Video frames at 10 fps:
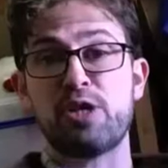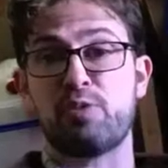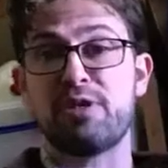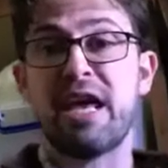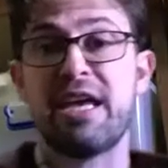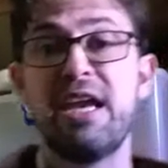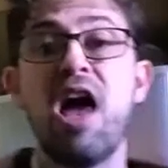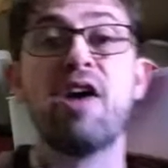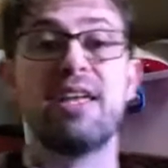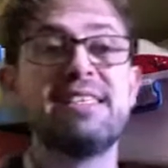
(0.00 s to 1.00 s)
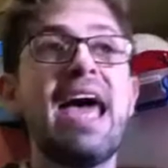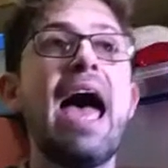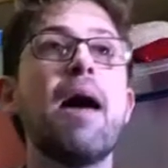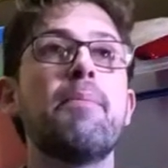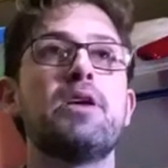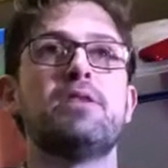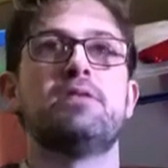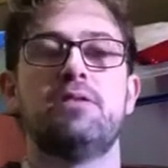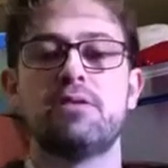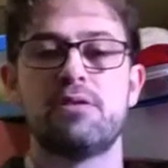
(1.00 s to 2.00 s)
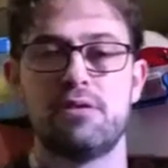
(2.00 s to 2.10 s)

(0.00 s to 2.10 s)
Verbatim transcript: us. We're taking all your diamonds.